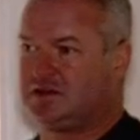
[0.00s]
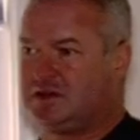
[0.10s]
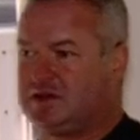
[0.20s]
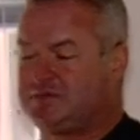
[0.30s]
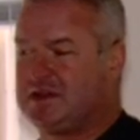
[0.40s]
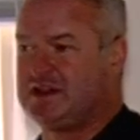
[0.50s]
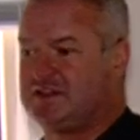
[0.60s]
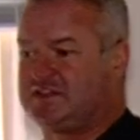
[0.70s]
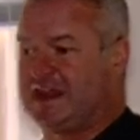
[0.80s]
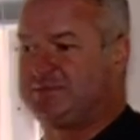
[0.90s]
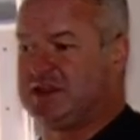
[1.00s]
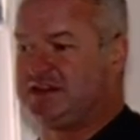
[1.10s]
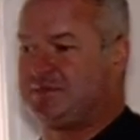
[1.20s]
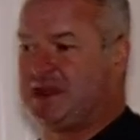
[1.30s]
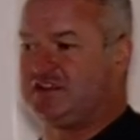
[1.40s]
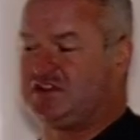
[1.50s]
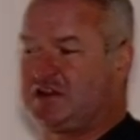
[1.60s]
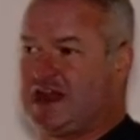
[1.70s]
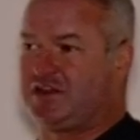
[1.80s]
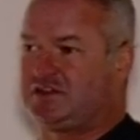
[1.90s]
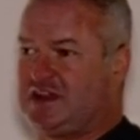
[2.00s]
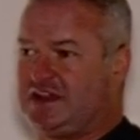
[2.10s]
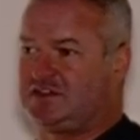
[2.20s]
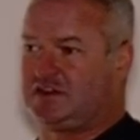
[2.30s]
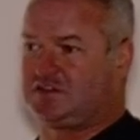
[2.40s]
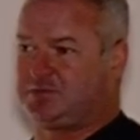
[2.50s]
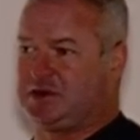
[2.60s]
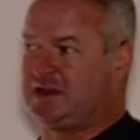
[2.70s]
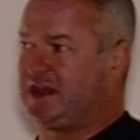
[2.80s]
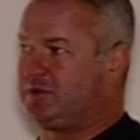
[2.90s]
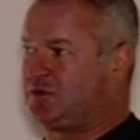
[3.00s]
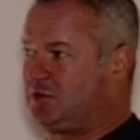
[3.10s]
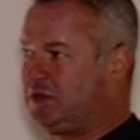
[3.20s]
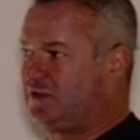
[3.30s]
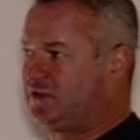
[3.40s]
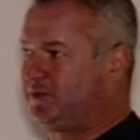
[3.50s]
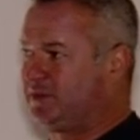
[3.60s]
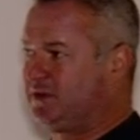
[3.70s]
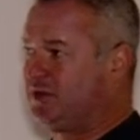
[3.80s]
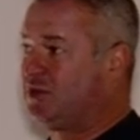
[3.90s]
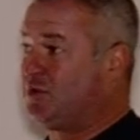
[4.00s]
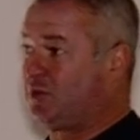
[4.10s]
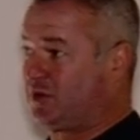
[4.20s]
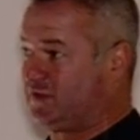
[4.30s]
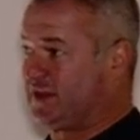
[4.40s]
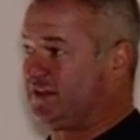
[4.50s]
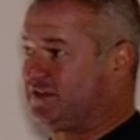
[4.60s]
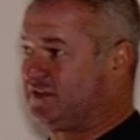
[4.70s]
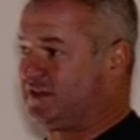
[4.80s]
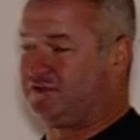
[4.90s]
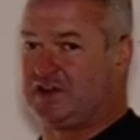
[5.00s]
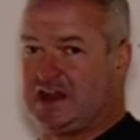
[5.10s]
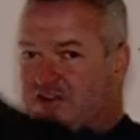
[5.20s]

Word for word: Um, the same thing that makes your house nice on a spring day with the windows open works against us in a fire.